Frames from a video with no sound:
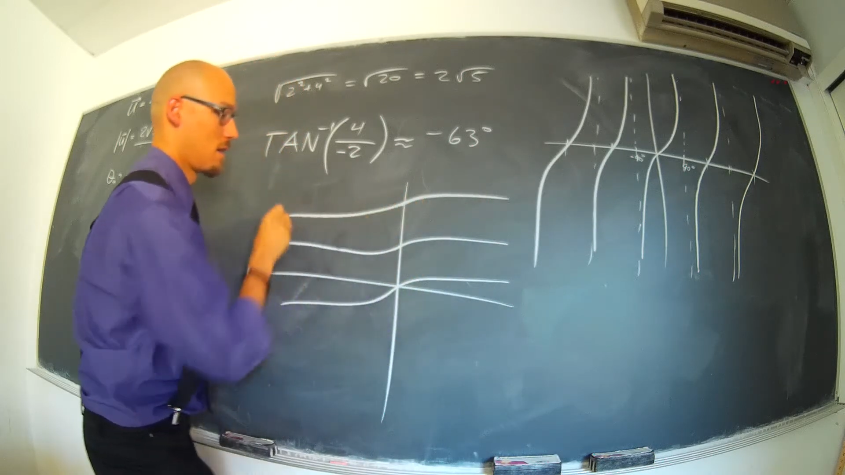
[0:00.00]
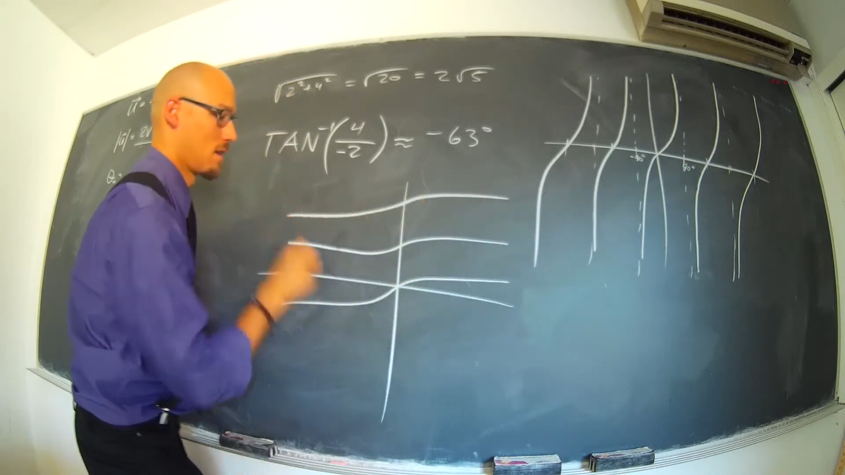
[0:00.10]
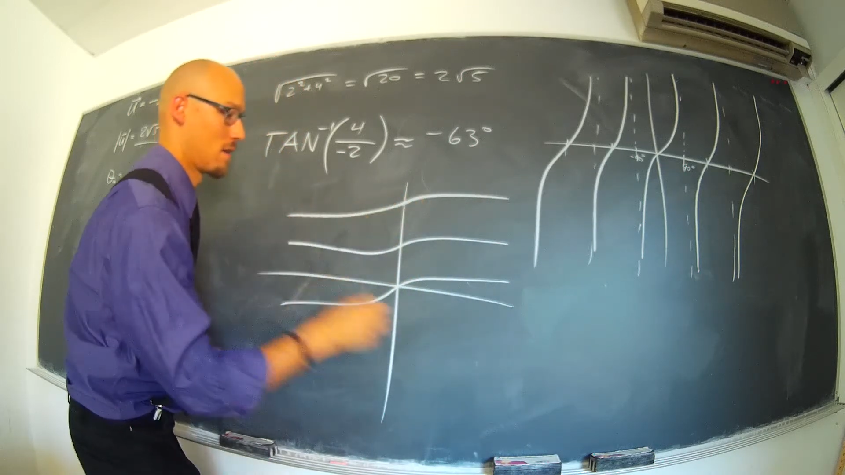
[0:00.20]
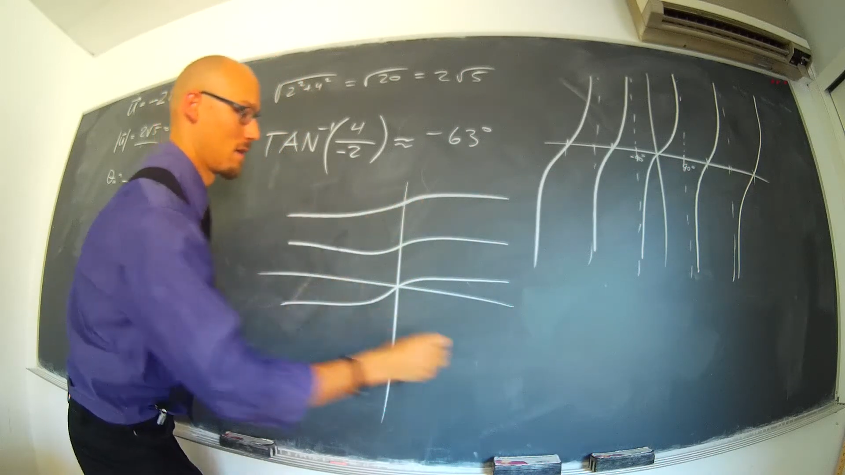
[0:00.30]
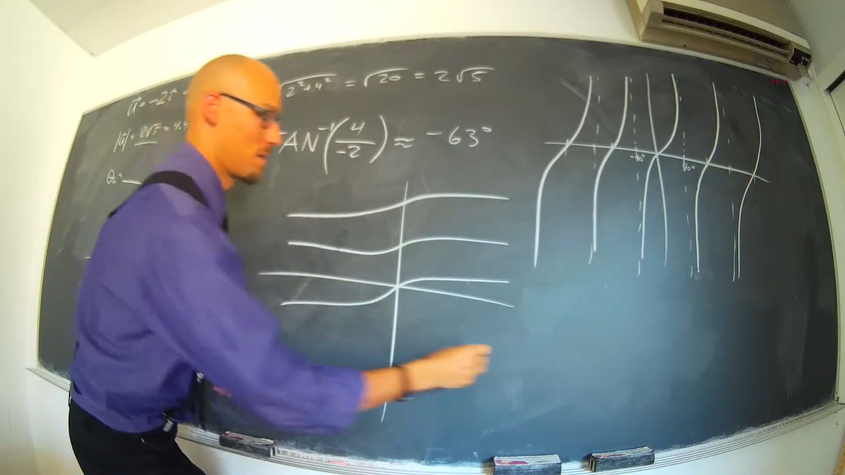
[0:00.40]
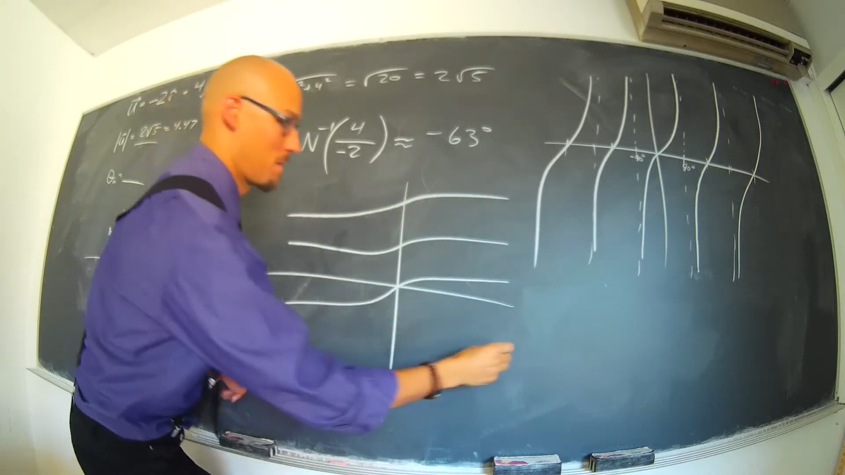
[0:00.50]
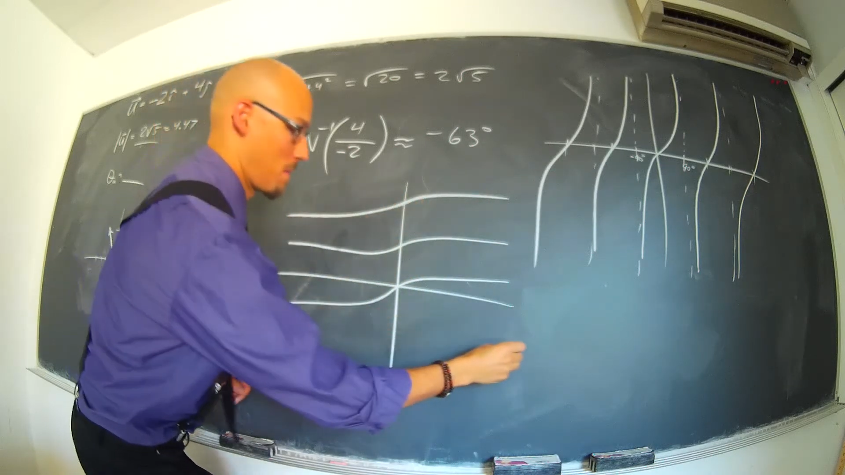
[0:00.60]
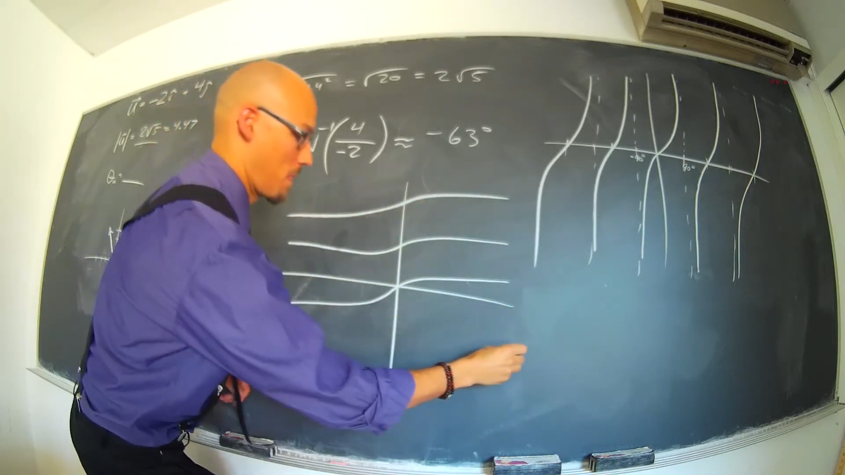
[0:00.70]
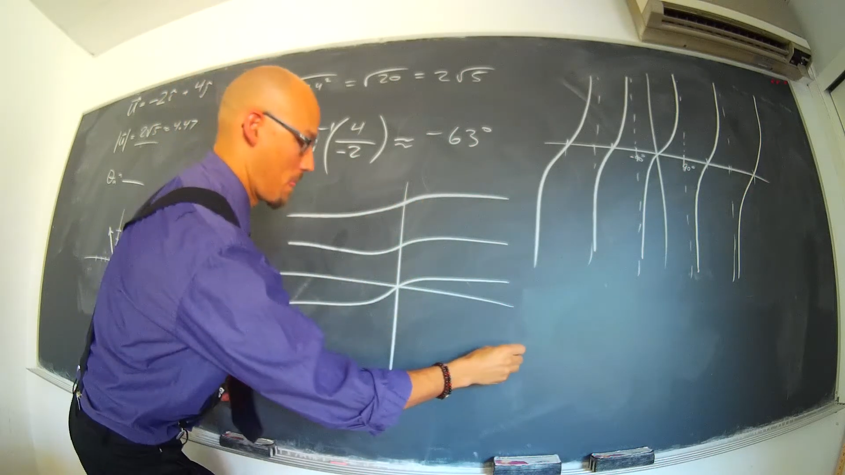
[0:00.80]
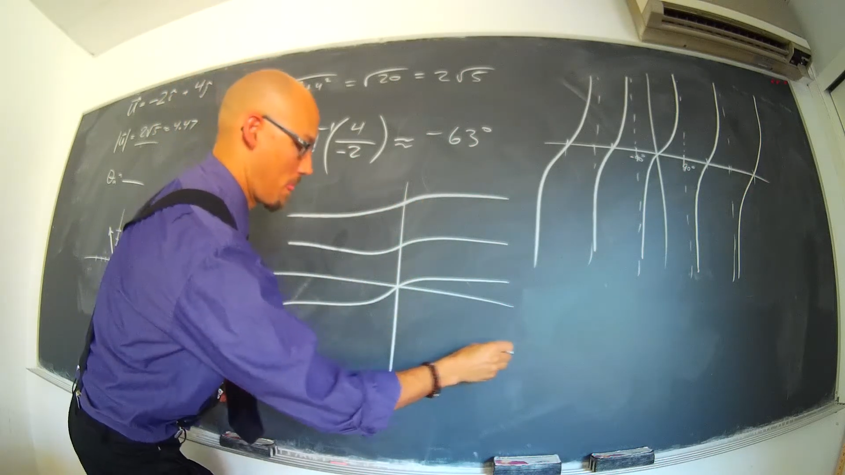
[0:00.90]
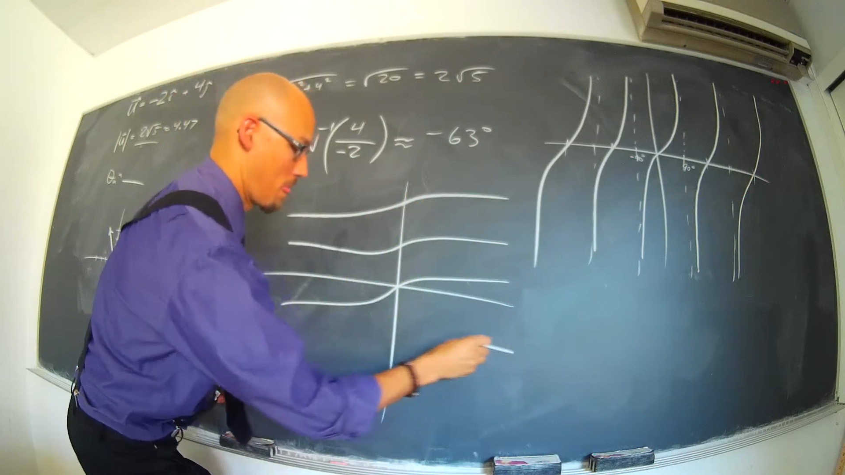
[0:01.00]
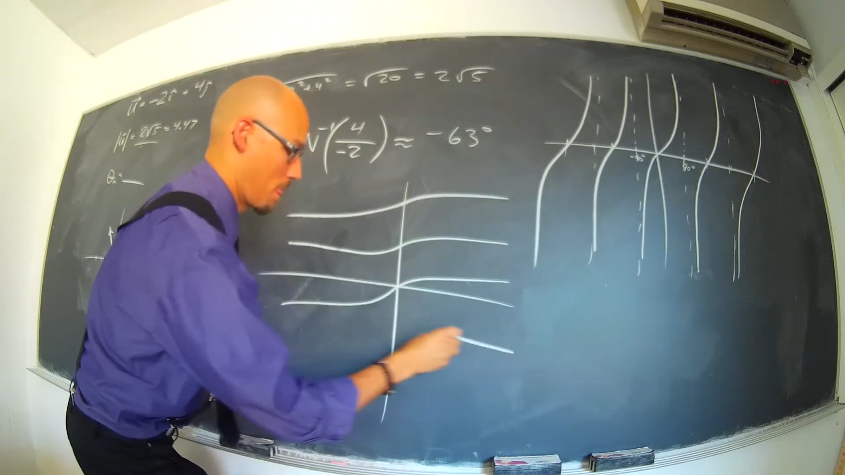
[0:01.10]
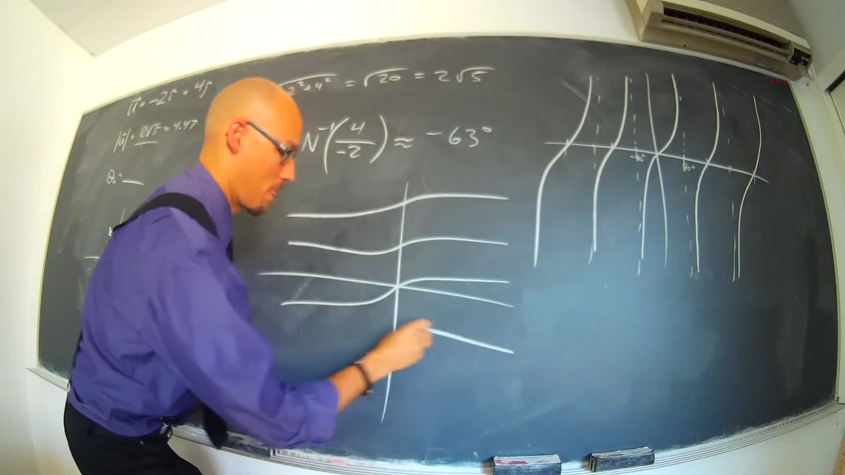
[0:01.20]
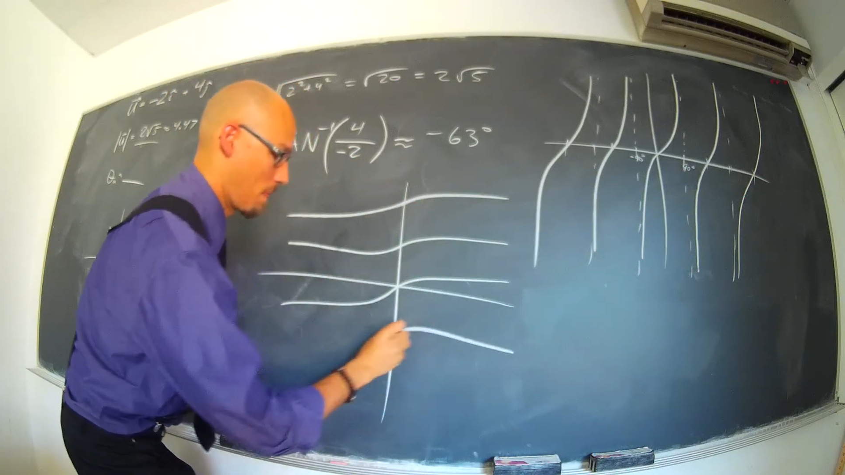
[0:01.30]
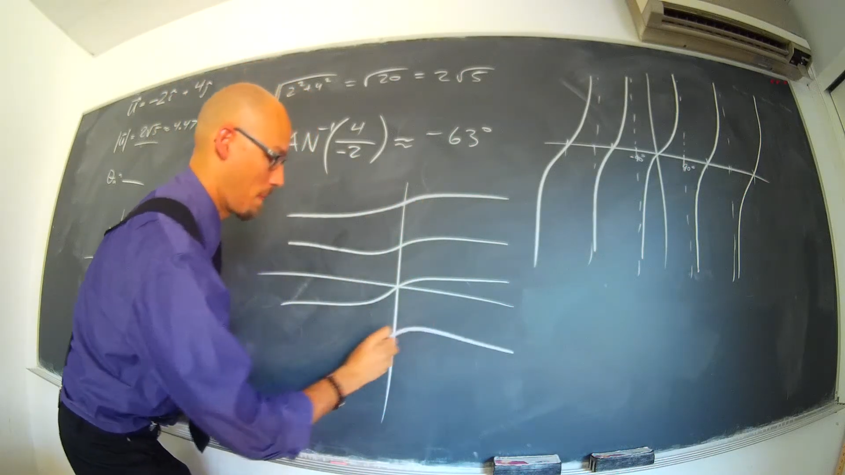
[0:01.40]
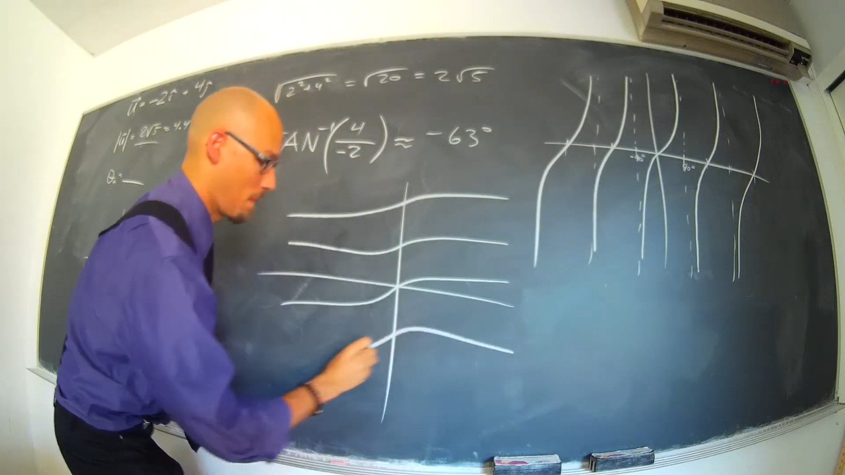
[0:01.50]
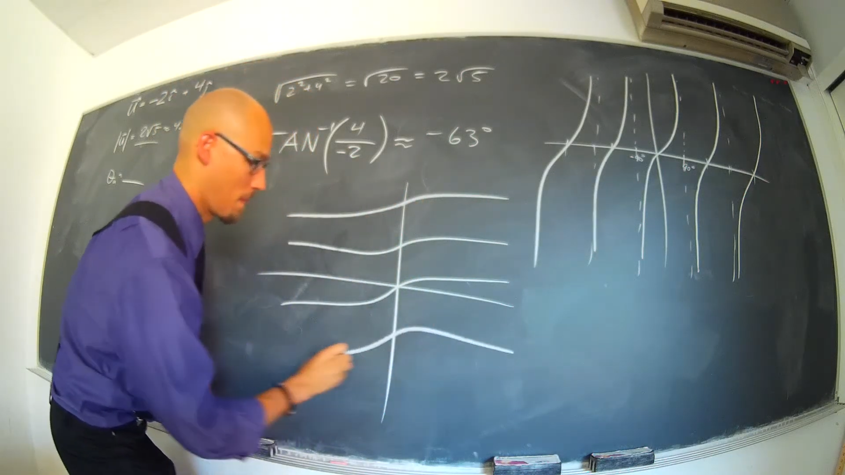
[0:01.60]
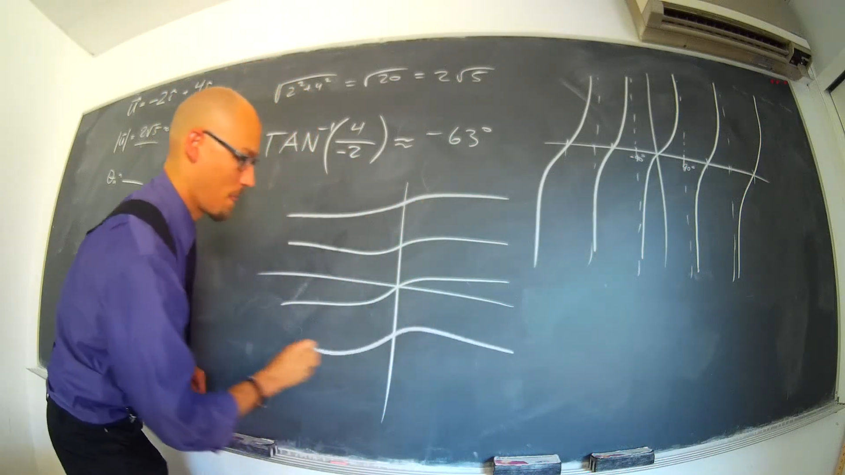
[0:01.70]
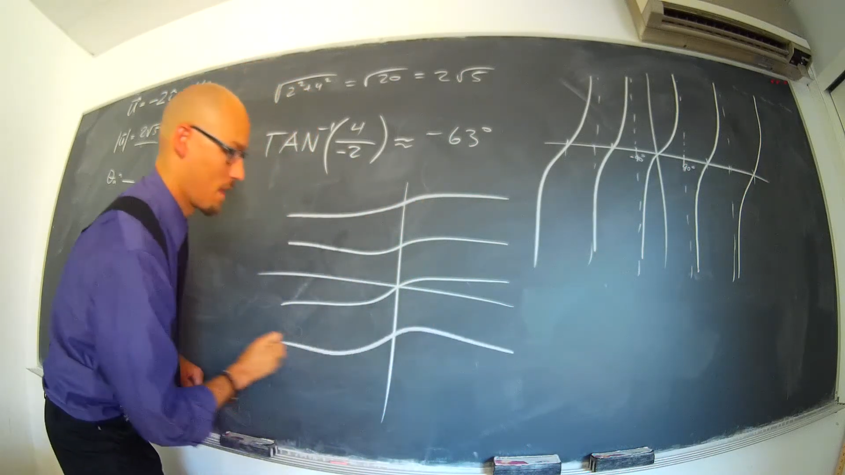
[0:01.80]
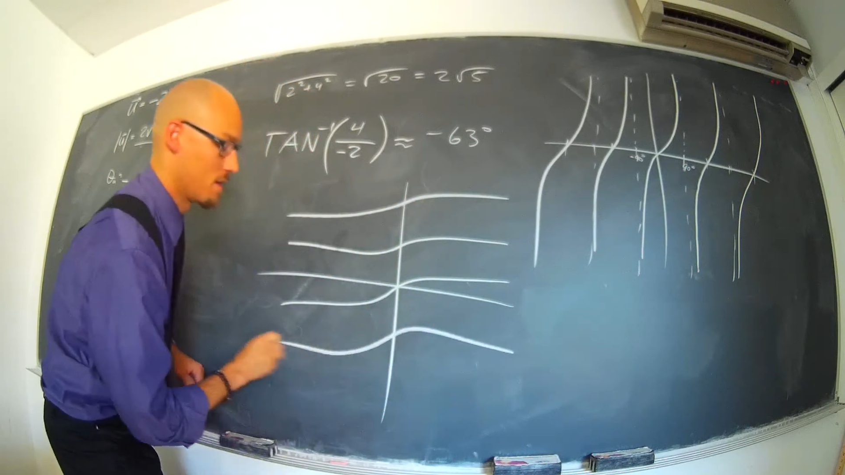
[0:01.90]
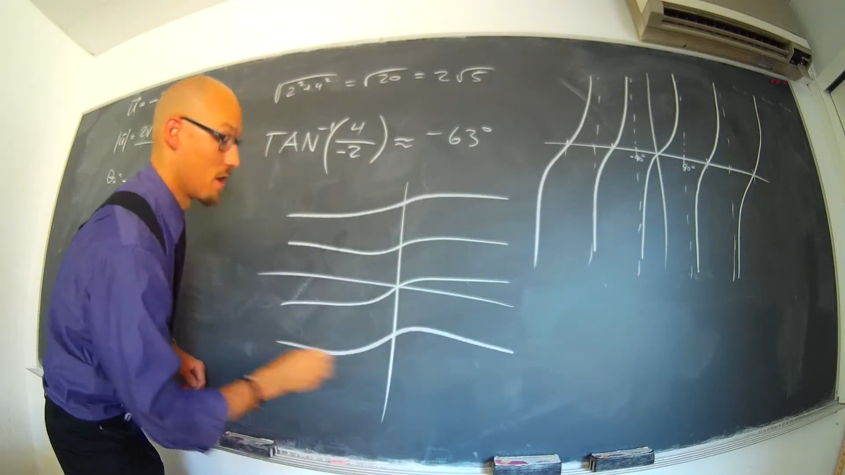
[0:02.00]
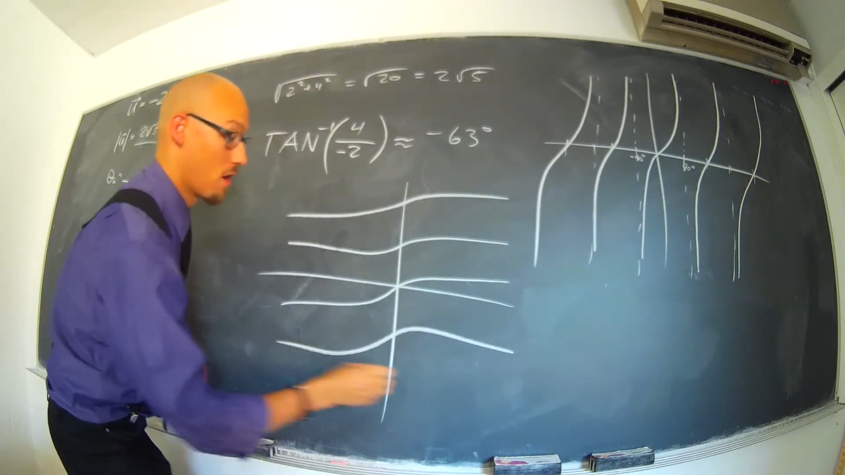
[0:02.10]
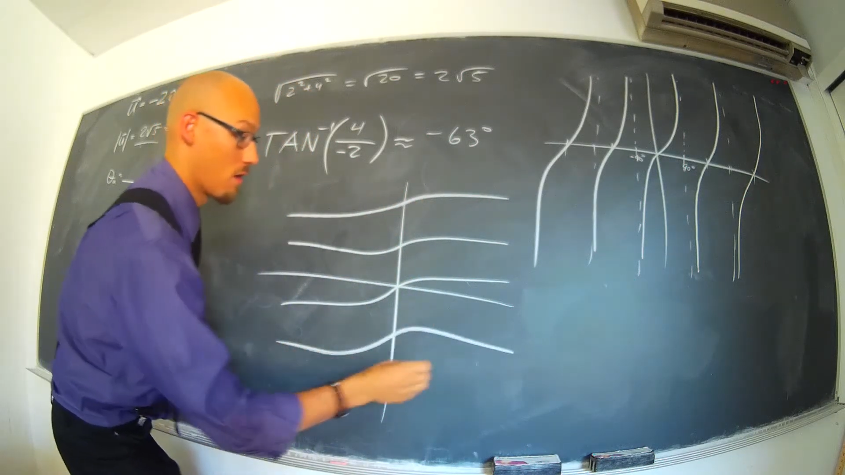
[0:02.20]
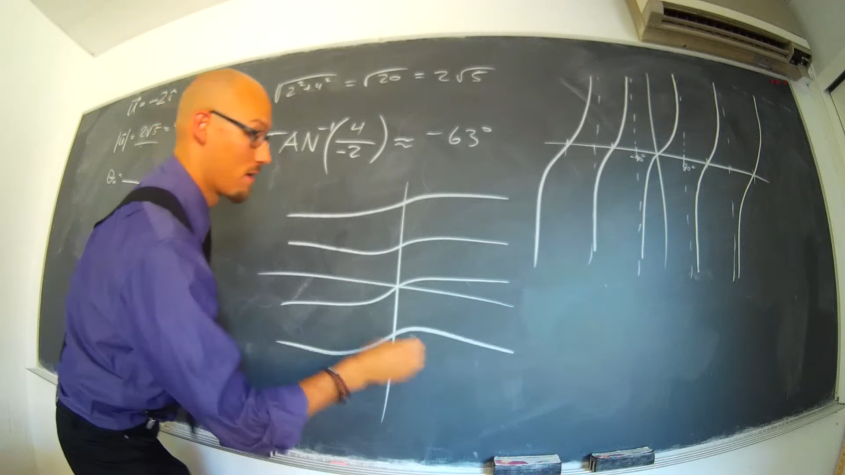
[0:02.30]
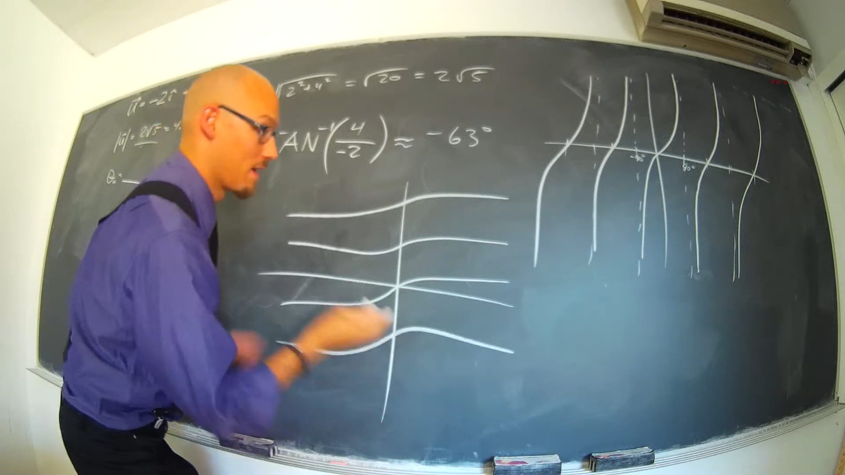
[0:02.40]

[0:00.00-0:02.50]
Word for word: so are those cubic? No,